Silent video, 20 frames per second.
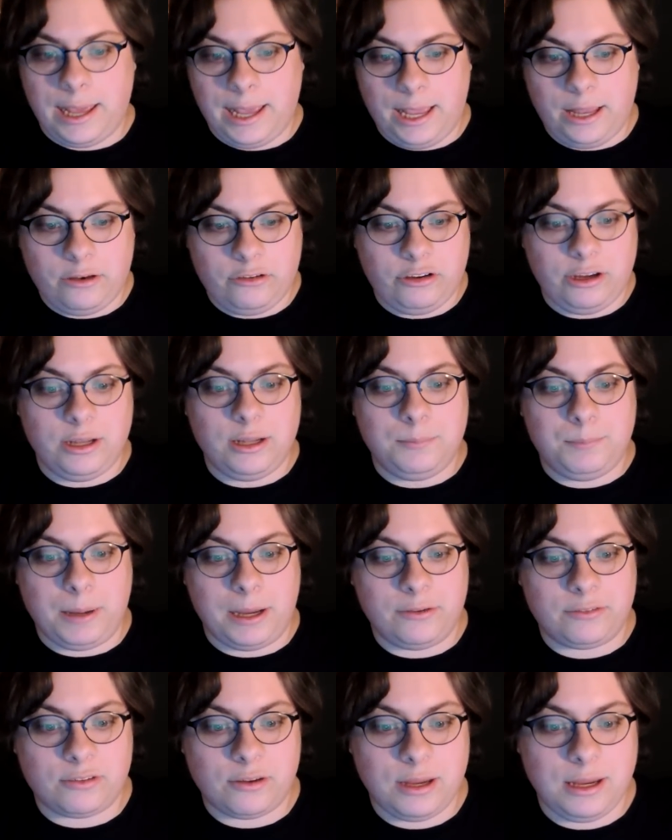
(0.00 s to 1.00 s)
And she
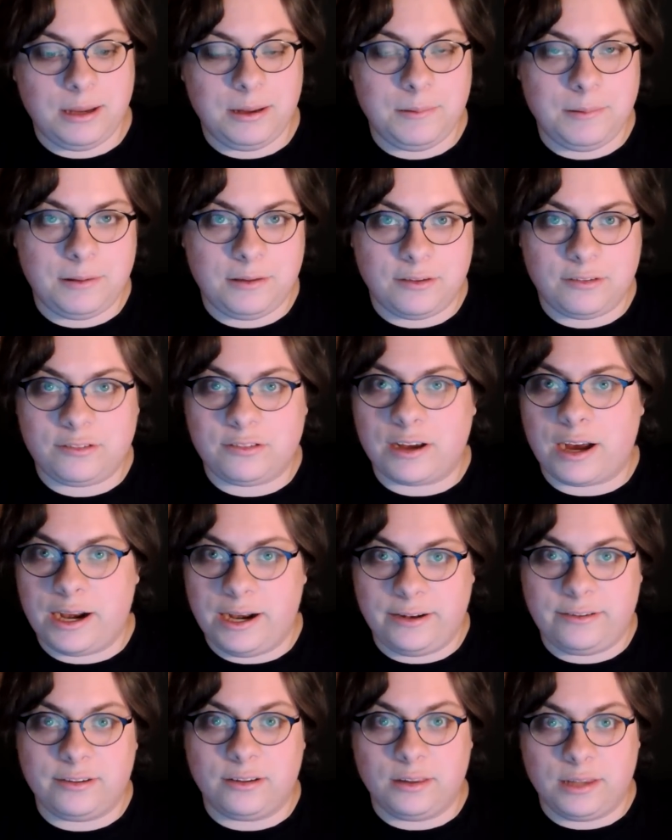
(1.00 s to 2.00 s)
basically
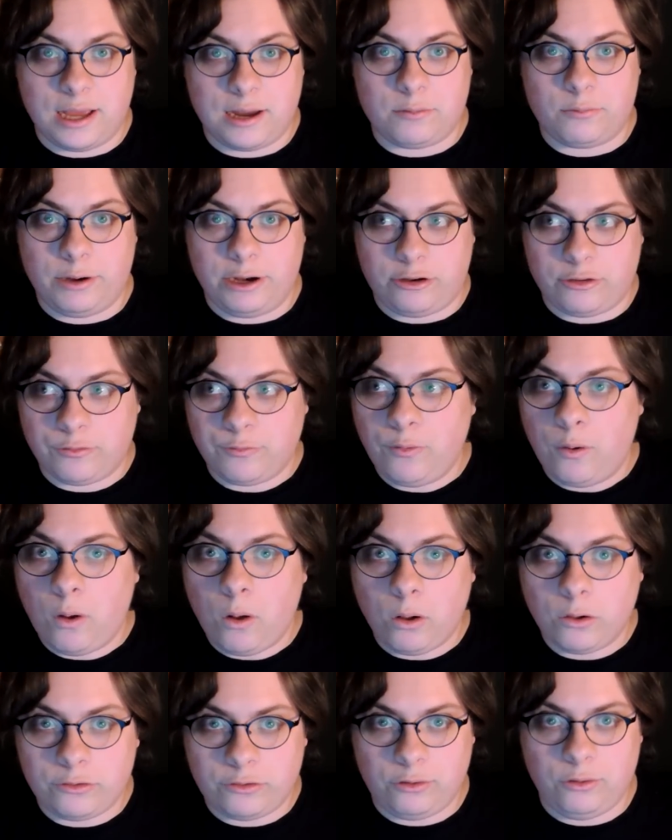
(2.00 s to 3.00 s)
decided to let Reach
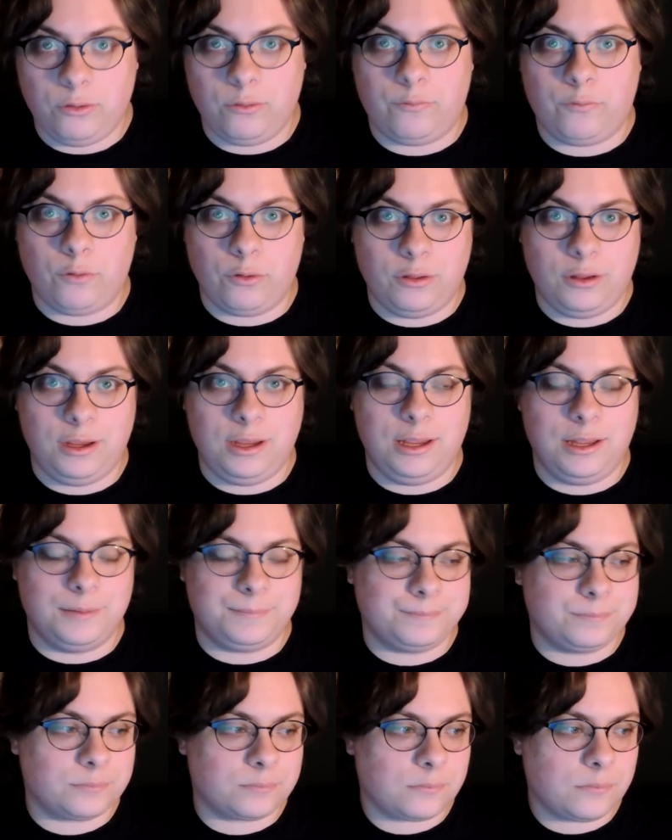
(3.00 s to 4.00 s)
fall to for
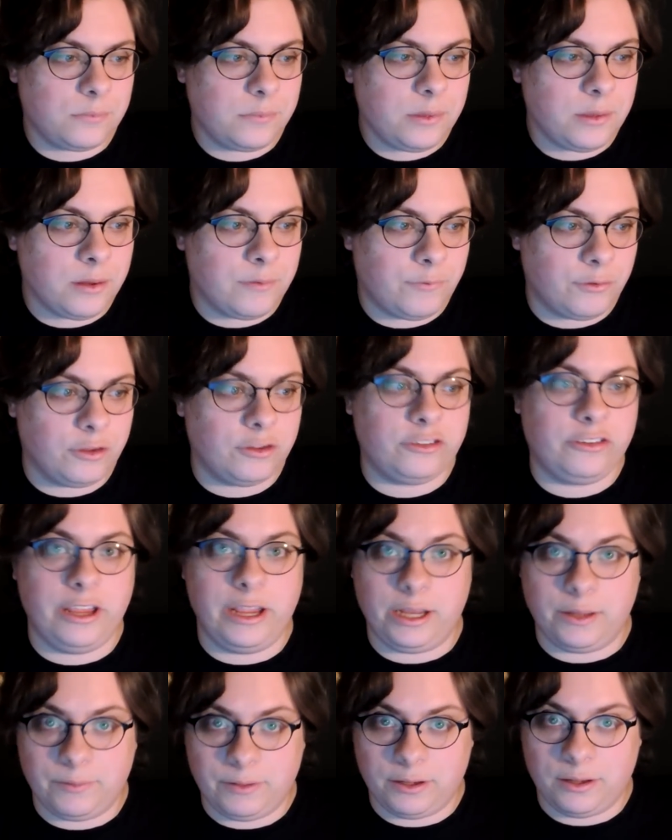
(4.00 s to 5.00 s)
the for the
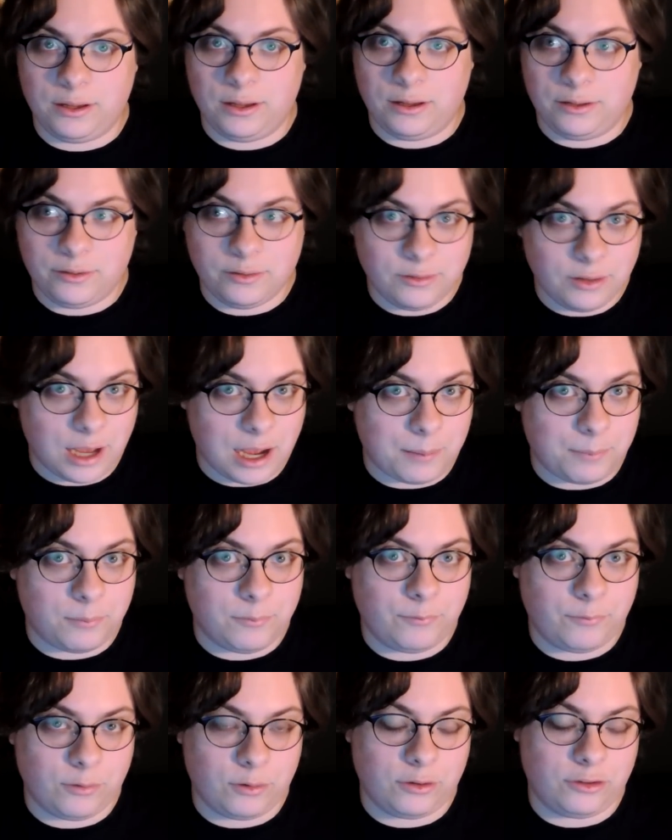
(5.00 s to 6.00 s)
sake of the
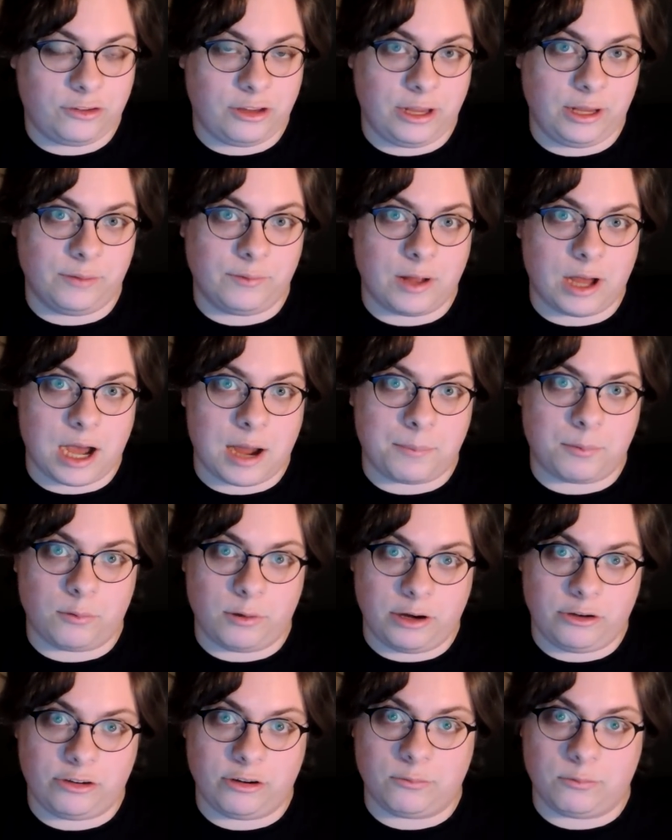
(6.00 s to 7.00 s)
up for the sake of
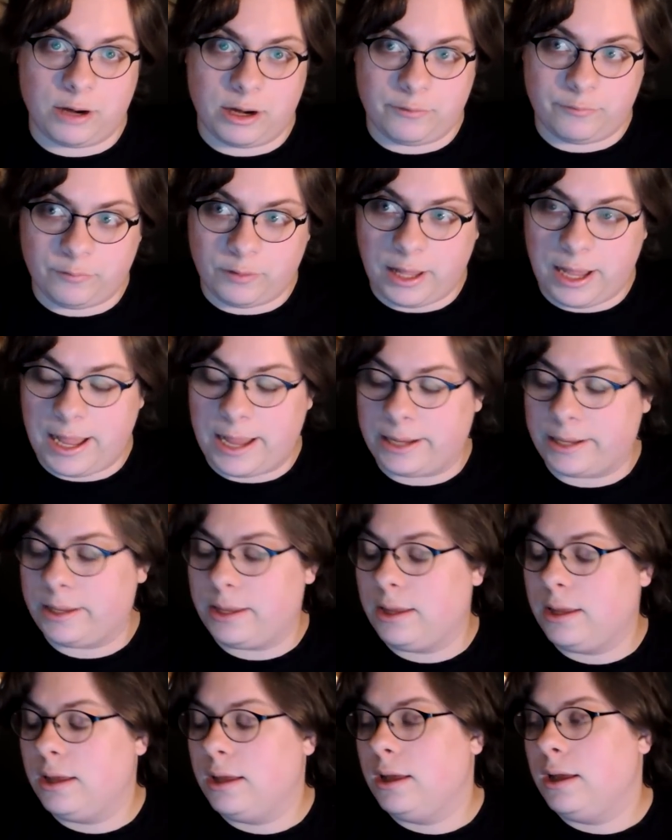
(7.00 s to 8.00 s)
Operation Red
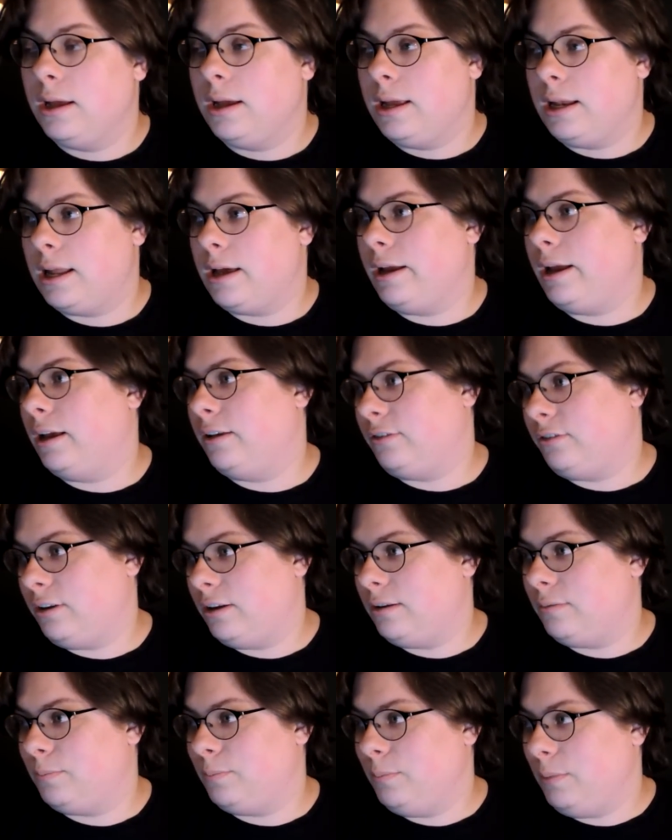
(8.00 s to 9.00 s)
Flag. Now, yes,
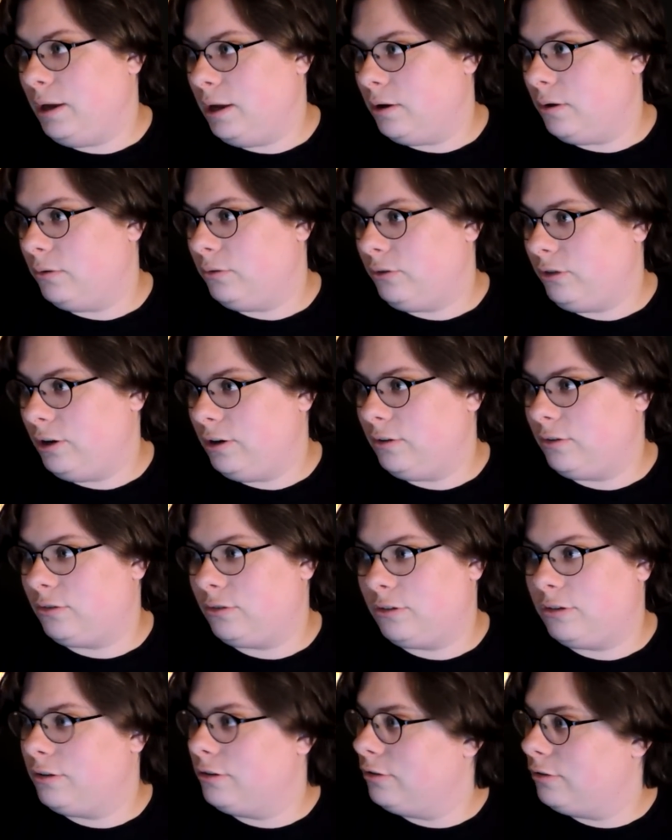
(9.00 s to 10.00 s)
she's you know
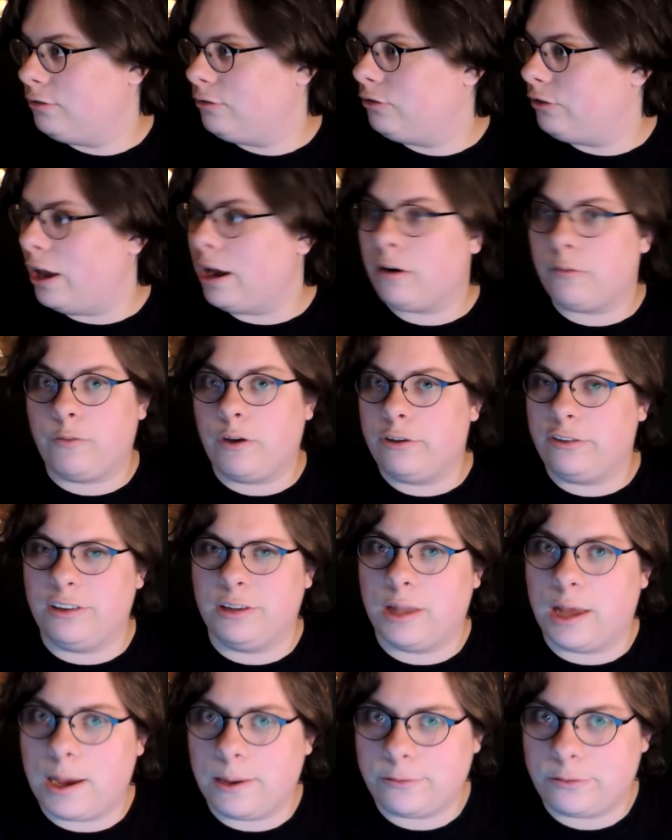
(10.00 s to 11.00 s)
she's
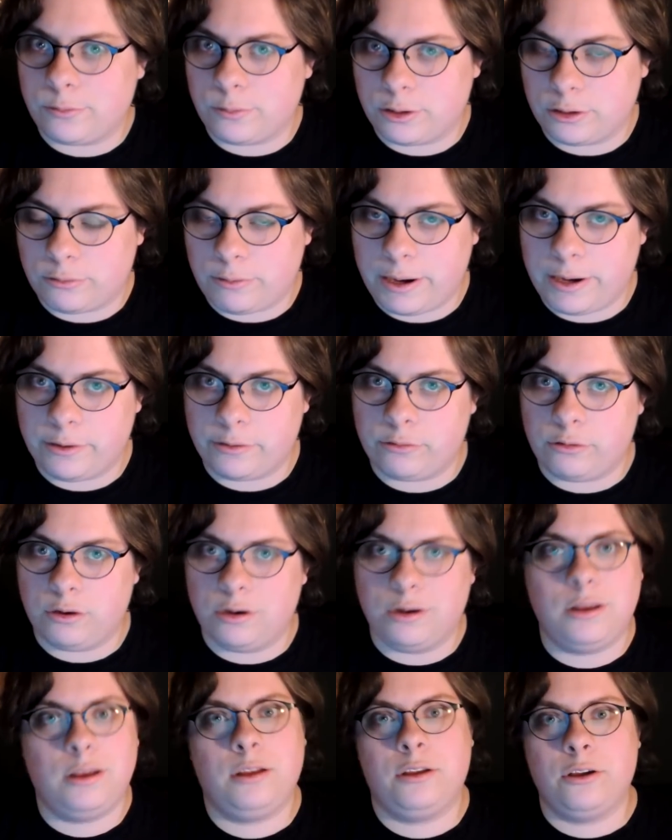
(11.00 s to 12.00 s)
sacrificing lives for the greater
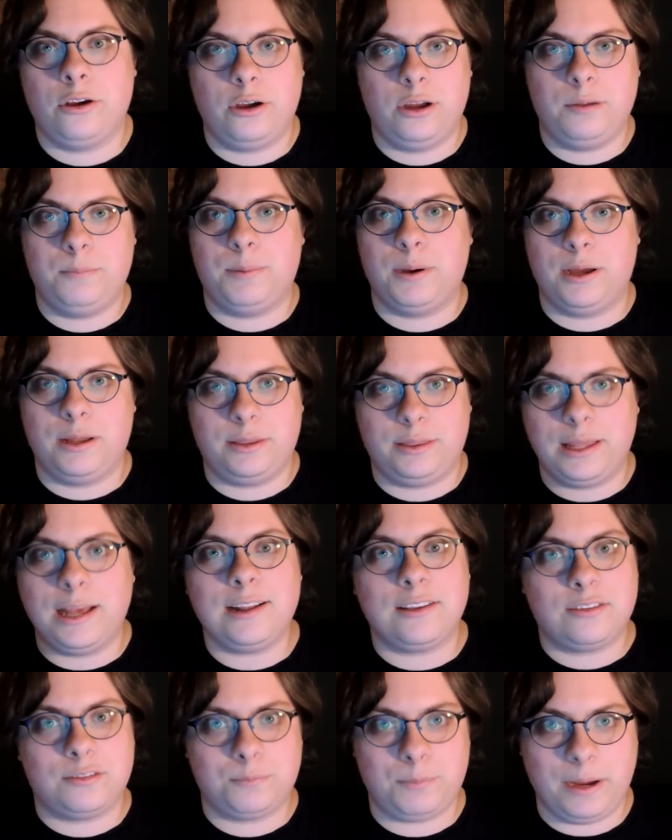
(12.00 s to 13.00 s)
good, but
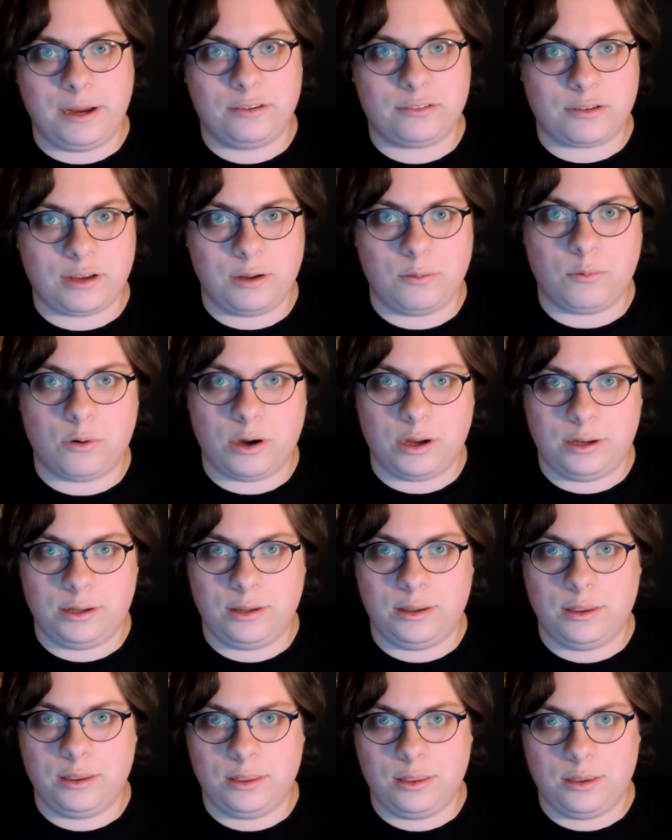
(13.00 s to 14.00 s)
that's basically
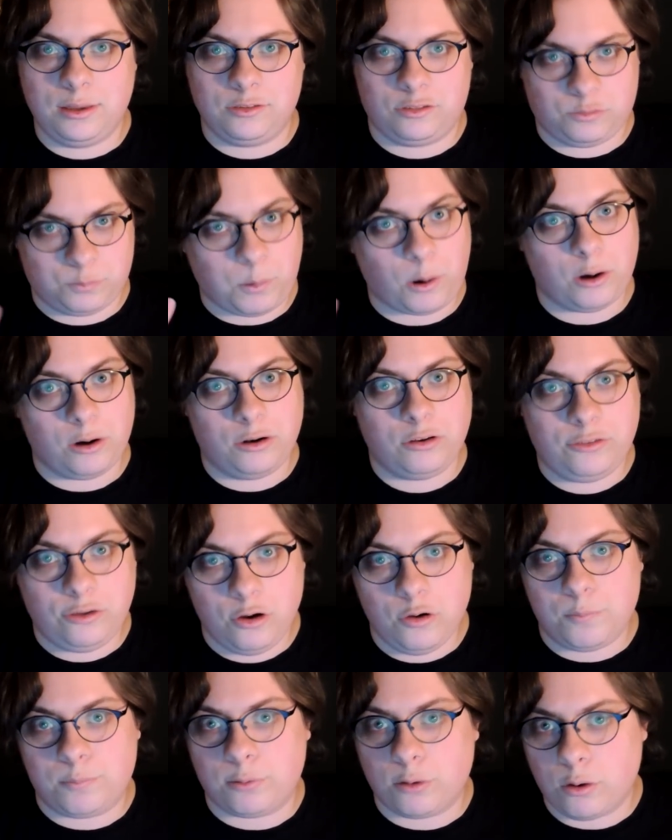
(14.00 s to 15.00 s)
what the Spartan
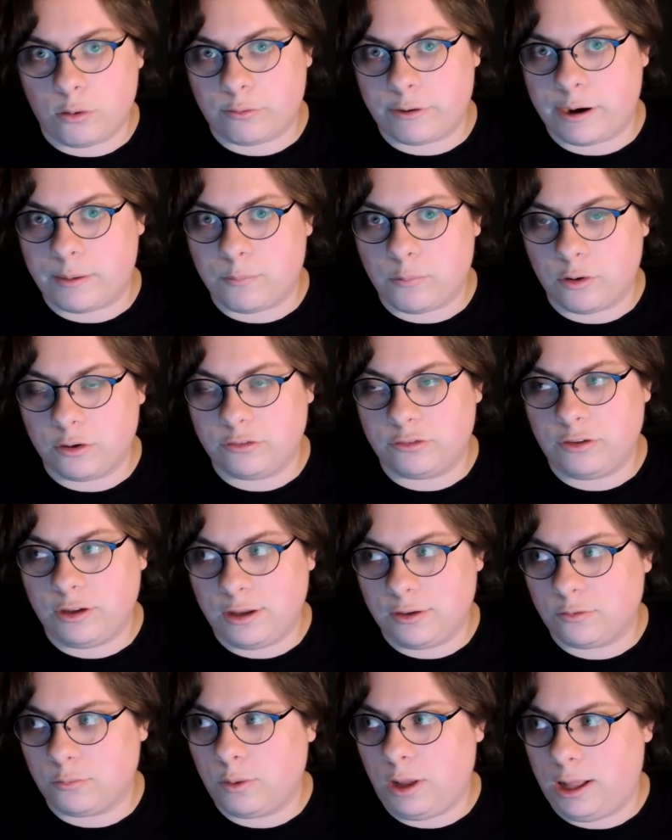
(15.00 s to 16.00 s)
2 program was
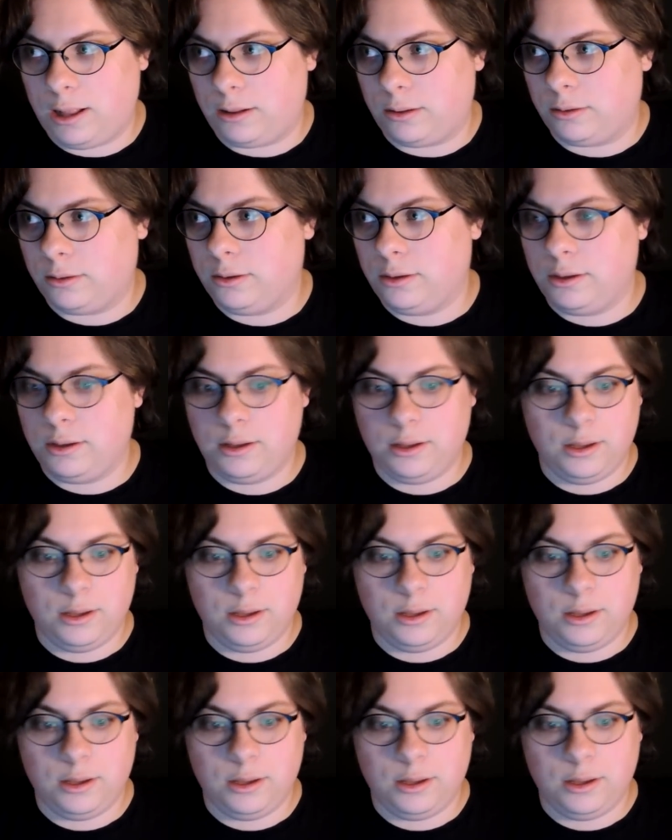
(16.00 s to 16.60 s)
as well.